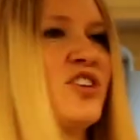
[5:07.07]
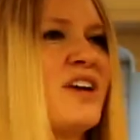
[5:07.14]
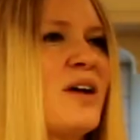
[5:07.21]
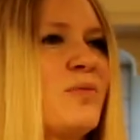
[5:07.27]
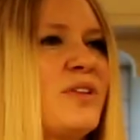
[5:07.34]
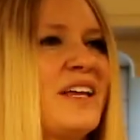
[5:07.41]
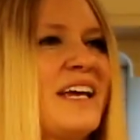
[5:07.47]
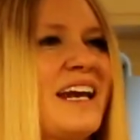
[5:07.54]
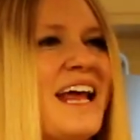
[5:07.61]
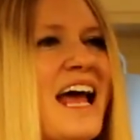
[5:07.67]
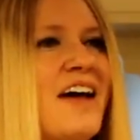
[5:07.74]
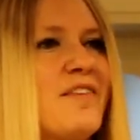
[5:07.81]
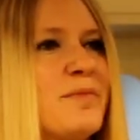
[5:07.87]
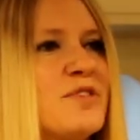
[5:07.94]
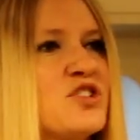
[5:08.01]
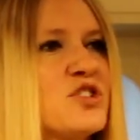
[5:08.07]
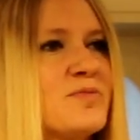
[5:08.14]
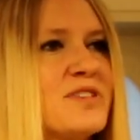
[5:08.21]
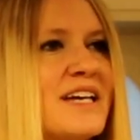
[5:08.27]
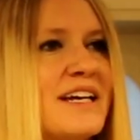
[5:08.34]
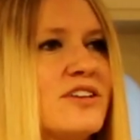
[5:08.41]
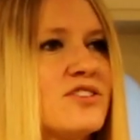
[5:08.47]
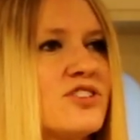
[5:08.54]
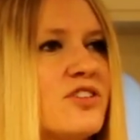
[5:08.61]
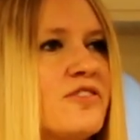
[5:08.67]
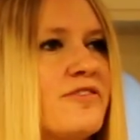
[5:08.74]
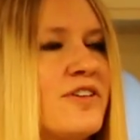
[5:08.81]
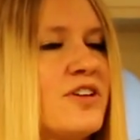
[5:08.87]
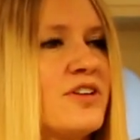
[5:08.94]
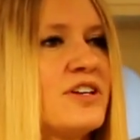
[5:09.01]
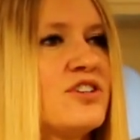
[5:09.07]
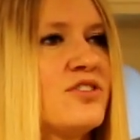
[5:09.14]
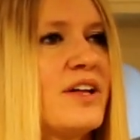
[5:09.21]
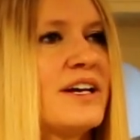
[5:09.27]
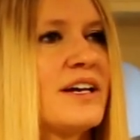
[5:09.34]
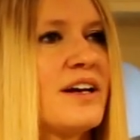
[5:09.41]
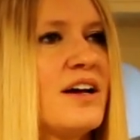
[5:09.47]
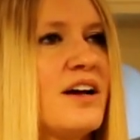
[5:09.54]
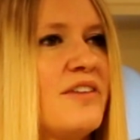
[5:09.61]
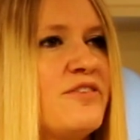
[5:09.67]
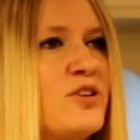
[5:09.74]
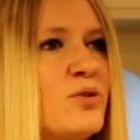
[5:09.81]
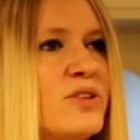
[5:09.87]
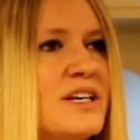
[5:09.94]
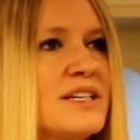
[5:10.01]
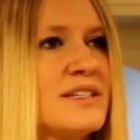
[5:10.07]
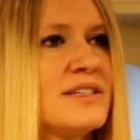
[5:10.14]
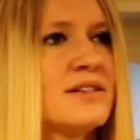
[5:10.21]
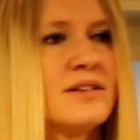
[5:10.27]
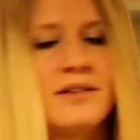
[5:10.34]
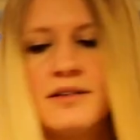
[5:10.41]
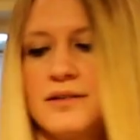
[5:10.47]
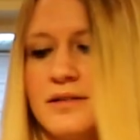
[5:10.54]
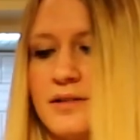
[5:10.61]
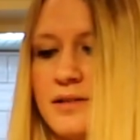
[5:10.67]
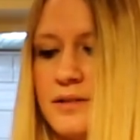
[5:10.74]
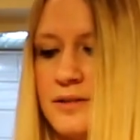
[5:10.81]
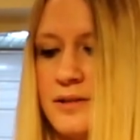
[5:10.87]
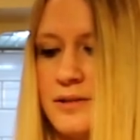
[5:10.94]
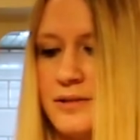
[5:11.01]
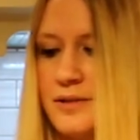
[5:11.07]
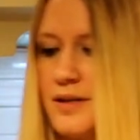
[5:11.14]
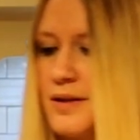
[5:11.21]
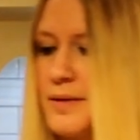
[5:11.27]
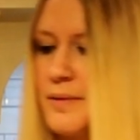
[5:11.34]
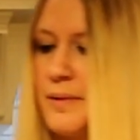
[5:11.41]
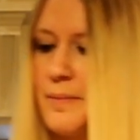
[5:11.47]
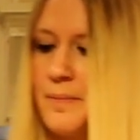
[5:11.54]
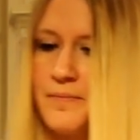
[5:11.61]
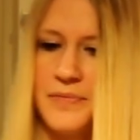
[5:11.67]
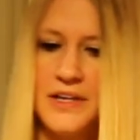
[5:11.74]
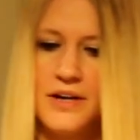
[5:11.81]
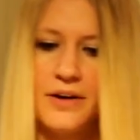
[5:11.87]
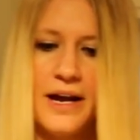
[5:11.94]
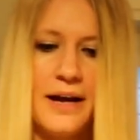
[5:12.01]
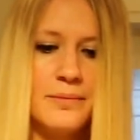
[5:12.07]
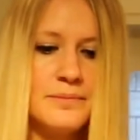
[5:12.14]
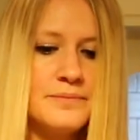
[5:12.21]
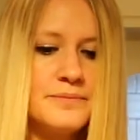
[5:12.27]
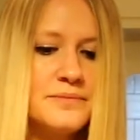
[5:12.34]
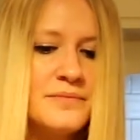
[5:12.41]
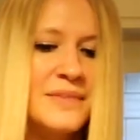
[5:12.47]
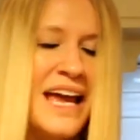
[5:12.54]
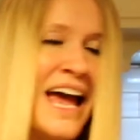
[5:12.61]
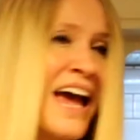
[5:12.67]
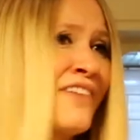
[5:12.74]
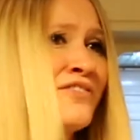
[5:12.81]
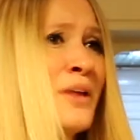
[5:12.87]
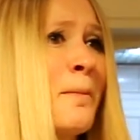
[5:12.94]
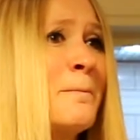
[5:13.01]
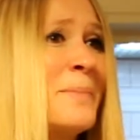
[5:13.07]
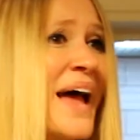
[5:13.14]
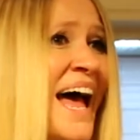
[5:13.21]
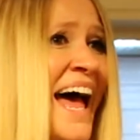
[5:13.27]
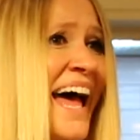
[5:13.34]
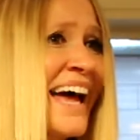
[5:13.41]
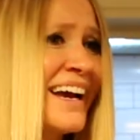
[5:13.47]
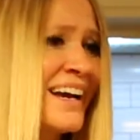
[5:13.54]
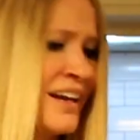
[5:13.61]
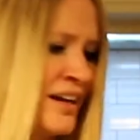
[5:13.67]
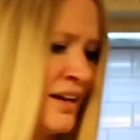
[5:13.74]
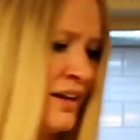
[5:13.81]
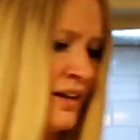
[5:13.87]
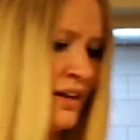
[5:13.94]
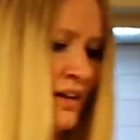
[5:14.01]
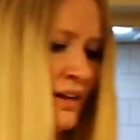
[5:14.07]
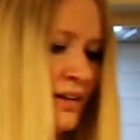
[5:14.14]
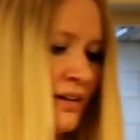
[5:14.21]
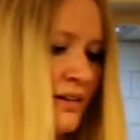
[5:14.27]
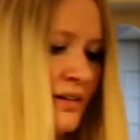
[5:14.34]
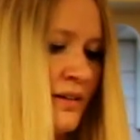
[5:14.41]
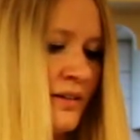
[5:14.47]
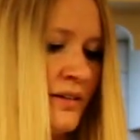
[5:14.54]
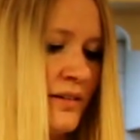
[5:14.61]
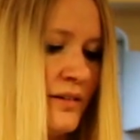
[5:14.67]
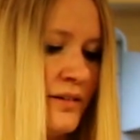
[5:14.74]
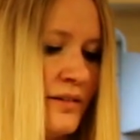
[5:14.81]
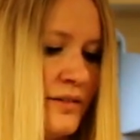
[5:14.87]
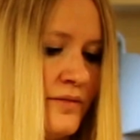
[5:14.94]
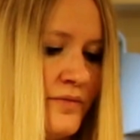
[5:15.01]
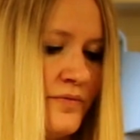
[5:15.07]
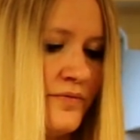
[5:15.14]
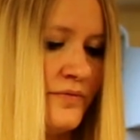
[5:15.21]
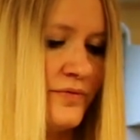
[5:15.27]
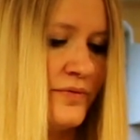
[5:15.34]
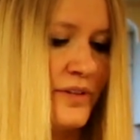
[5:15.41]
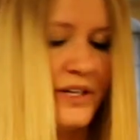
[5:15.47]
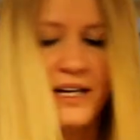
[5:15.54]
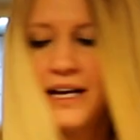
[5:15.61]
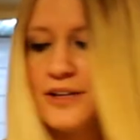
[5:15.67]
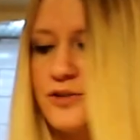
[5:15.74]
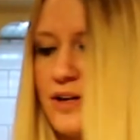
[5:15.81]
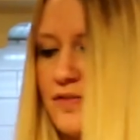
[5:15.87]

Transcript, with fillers: you're not really gonna have a bunch of potatoes, so if I only do like a few of these? Yeah, just do like half the bag. Okay. Um, half the bag? Okay, never mind. I'll do